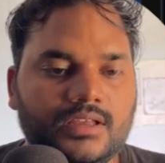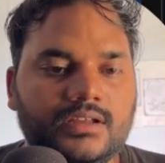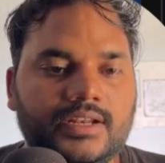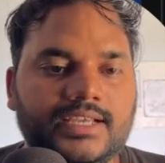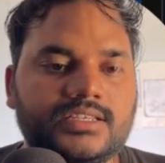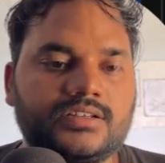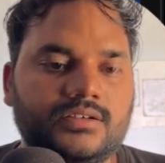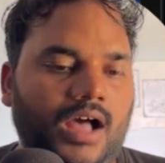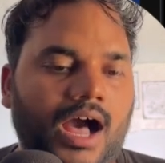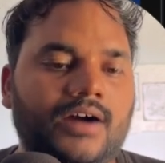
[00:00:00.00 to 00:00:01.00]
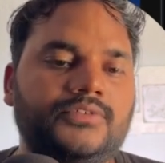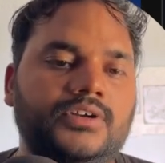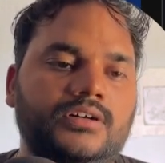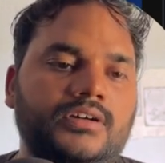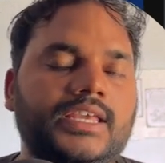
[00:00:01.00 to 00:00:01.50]
Next,
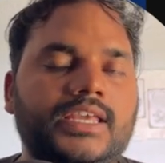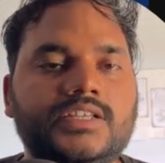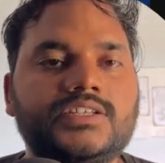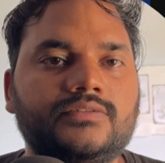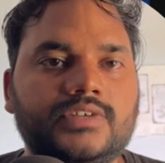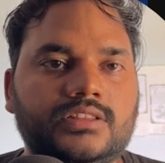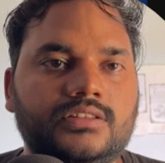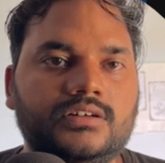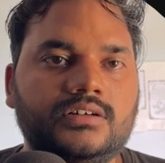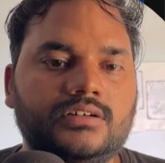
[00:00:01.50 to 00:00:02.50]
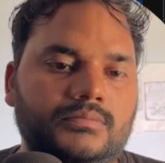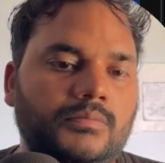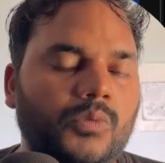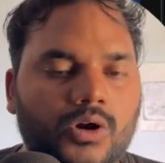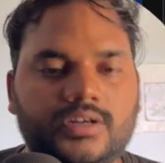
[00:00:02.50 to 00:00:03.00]
after engaging with the
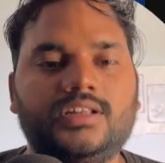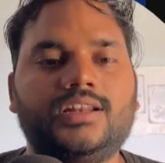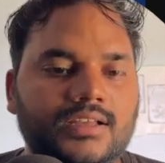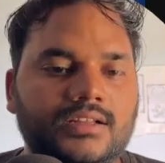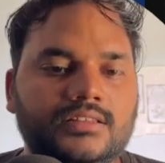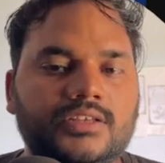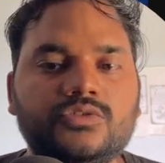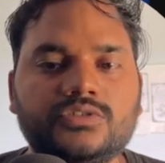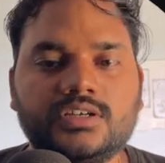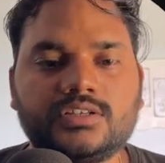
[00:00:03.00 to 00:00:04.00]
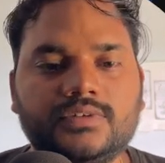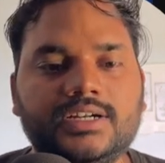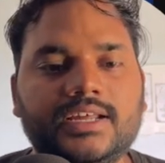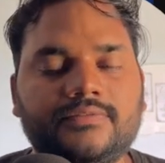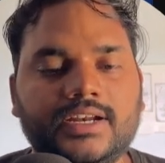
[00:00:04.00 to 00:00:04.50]
model, the users
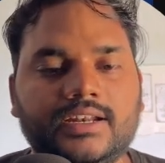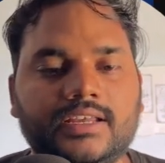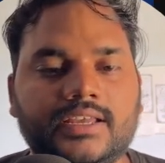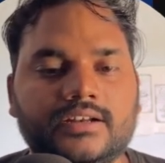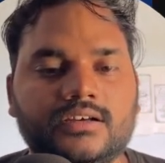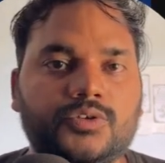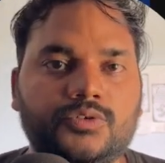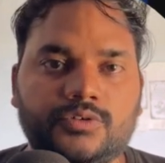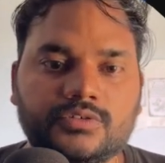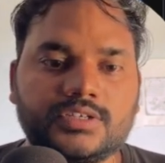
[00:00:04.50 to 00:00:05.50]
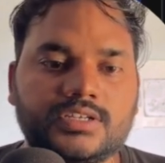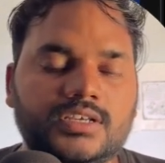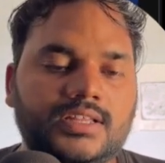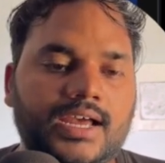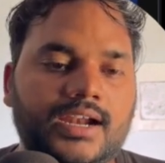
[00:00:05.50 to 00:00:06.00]
will definitely get a
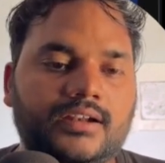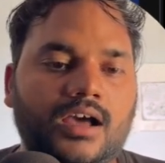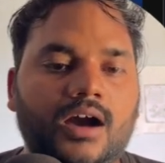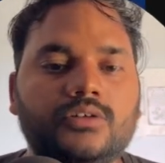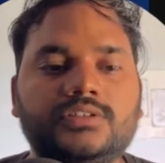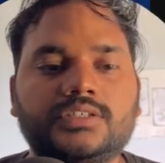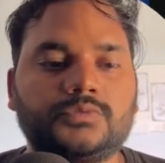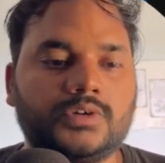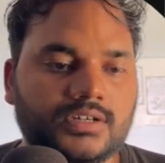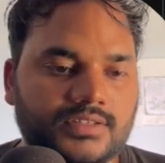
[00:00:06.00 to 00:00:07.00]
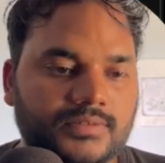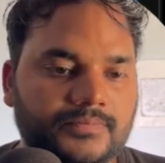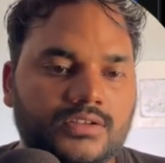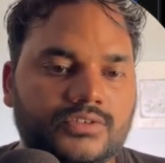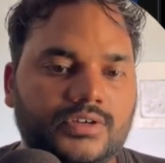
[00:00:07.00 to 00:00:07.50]
curiosity that how this works.
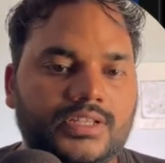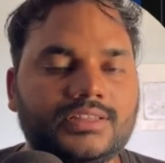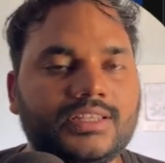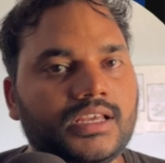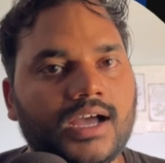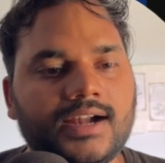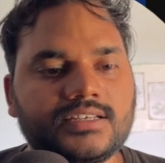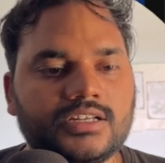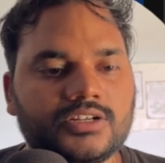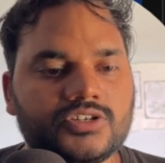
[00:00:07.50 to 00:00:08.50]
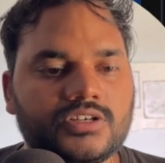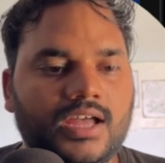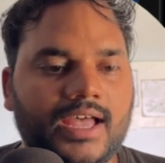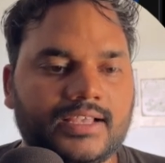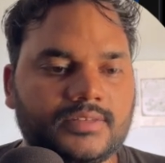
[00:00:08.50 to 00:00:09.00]
So in a 3-card structure,
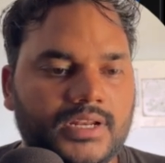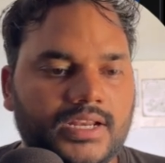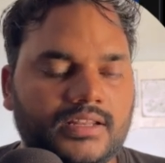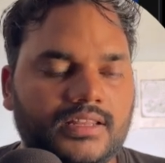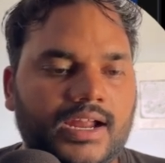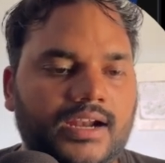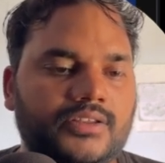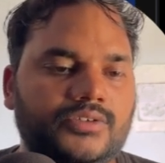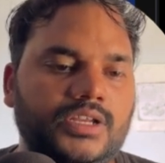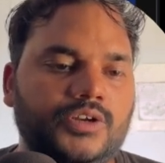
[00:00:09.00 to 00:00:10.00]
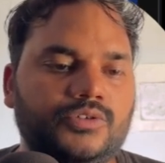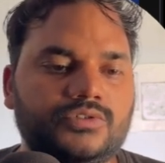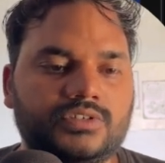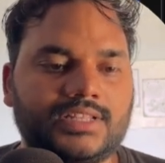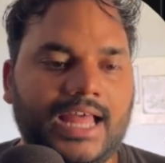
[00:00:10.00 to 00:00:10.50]
I explained that you need
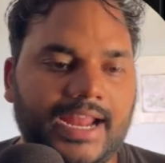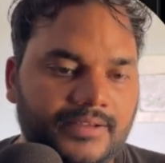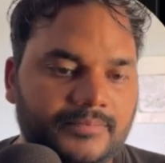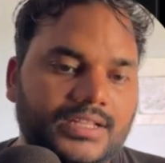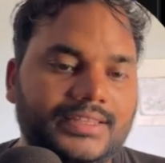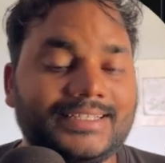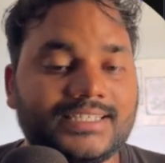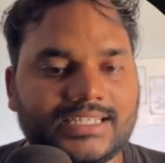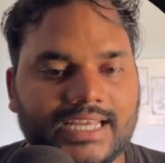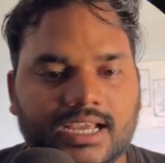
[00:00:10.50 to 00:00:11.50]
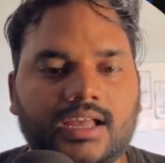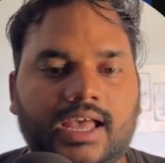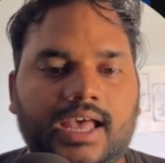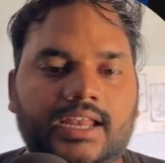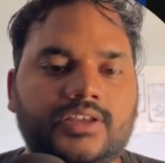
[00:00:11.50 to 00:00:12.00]
to slide, then stake,
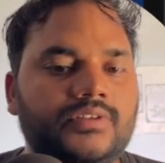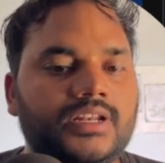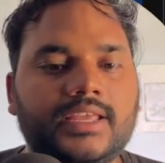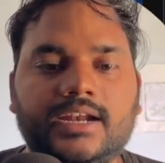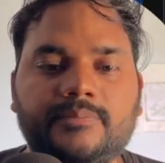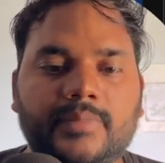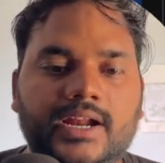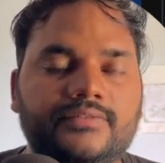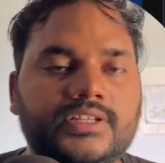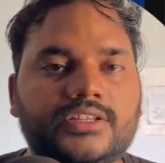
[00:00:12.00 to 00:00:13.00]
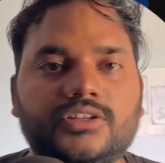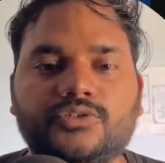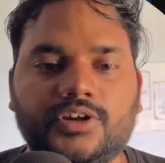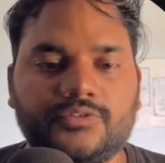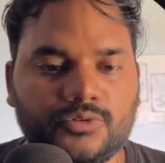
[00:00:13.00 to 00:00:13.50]
and you will get paid within the
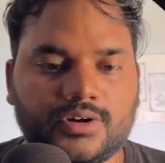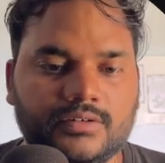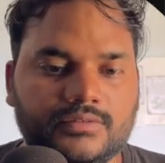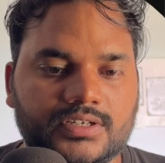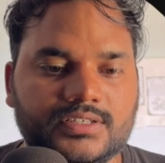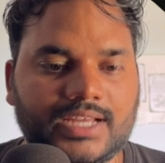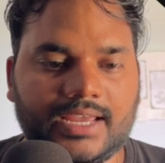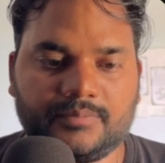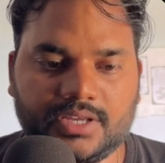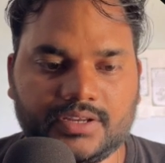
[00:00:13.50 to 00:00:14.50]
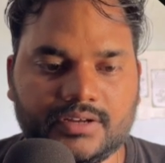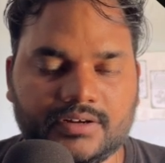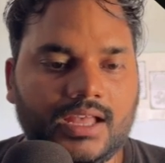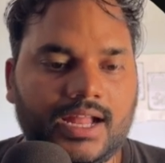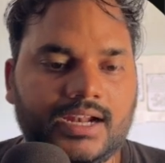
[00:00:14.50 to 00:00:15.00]
24 hours time
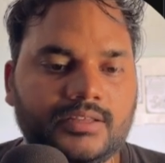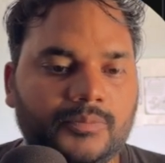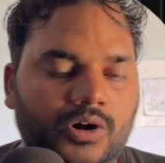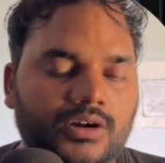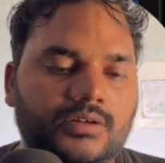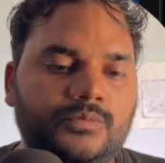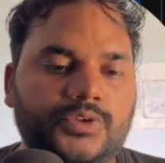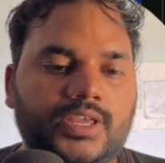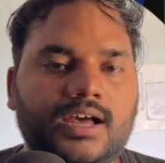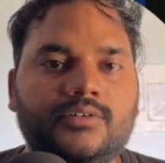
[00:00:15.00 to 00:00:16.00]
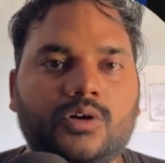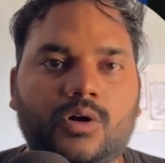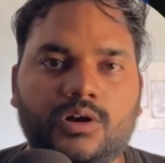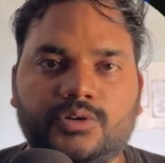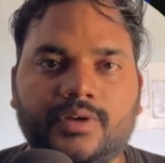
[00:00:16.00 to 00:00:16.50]
period. At the bottom, we have a
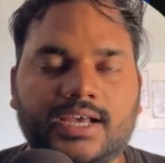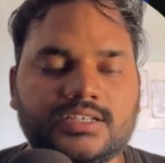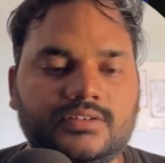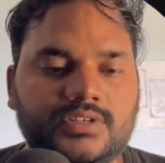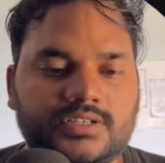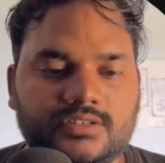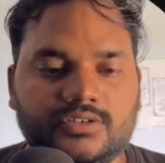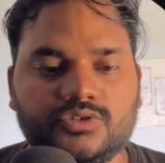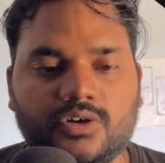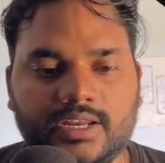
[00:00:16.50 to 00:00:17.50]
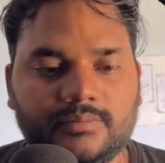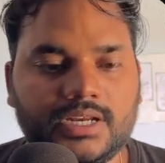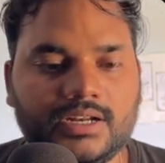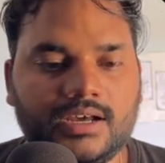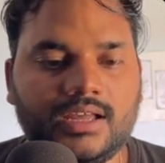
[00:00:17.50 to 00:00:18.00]
call to action, which is a join
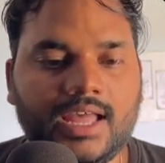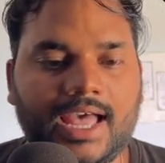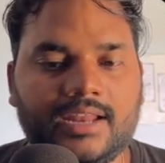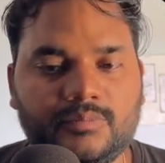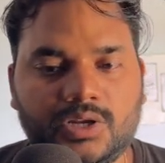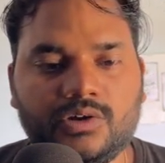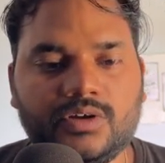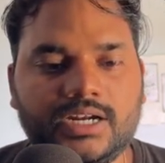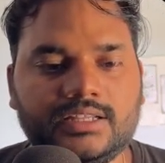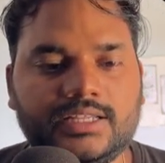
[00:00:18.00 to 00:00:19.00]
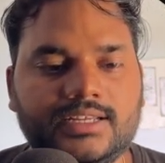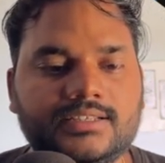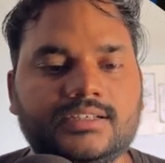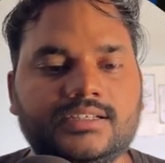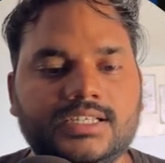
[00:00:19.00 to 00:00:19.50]
beta, and below it there is a